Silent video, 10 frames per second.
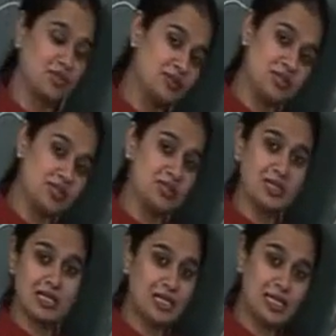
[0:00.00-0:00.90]
So this
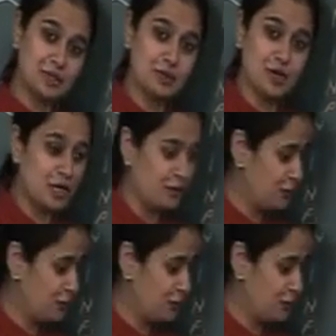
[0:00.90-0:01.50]
is clear to all